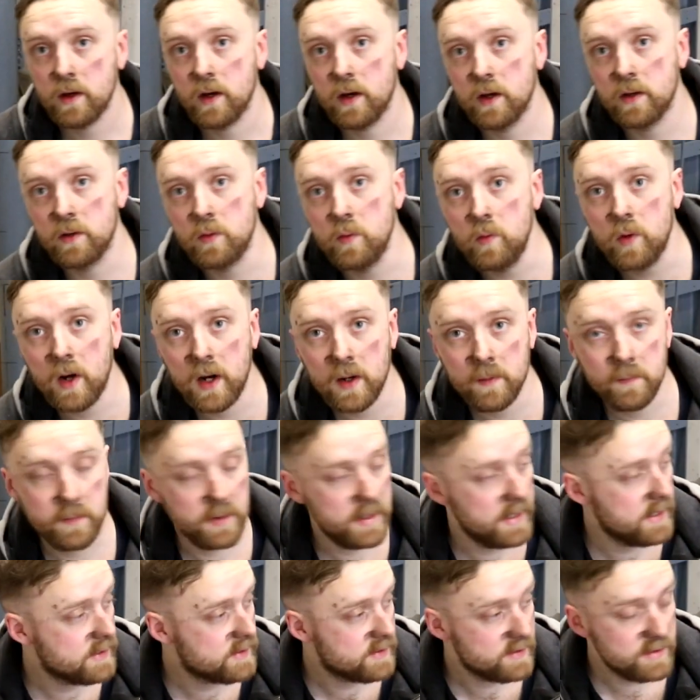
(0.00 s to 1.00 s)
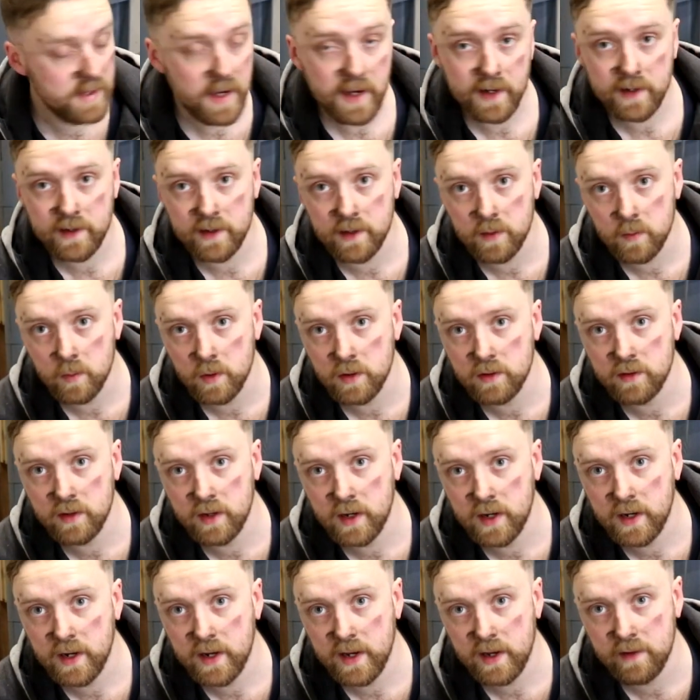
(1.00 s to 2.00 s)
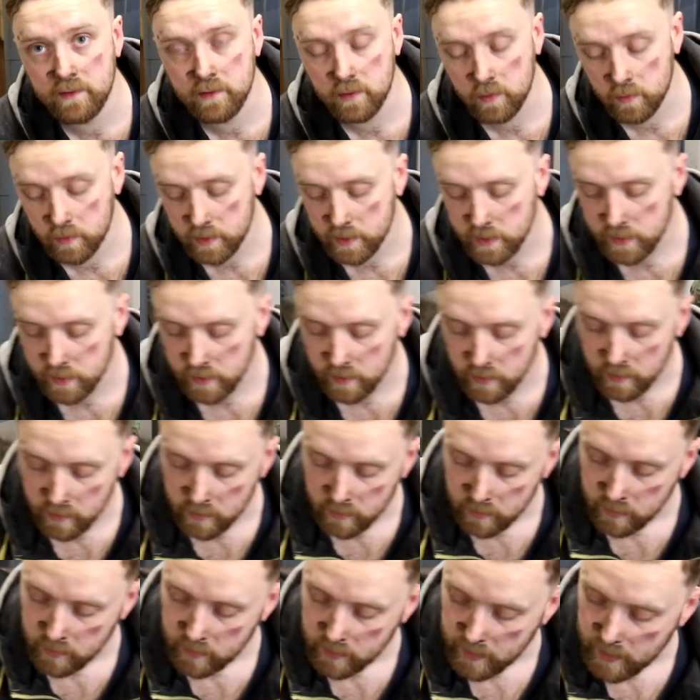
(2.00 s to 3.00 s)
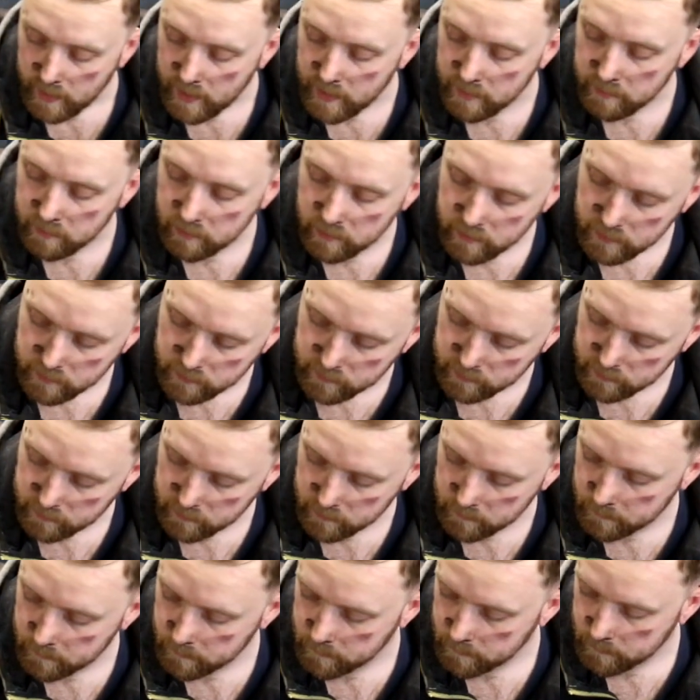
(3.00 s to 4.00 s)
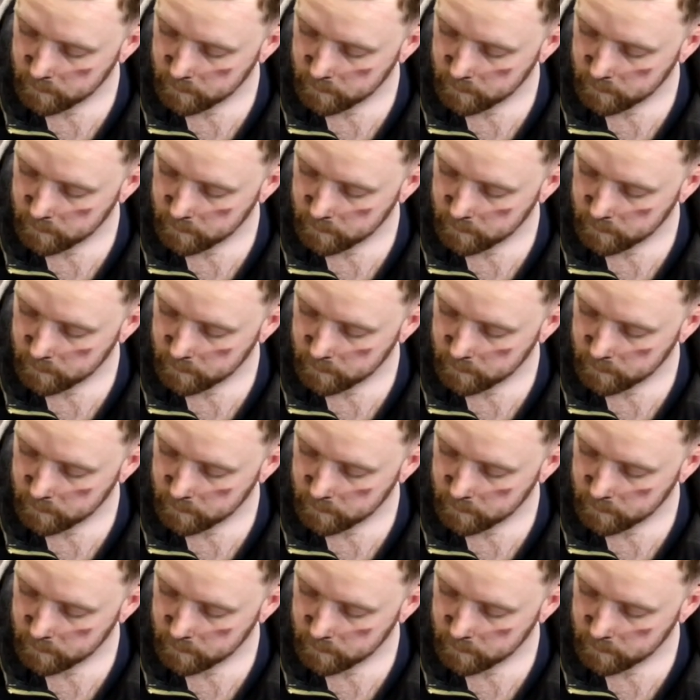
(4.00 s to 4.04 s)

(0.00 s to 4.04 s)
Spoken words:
a new hub, exactly the one that I have already, and this.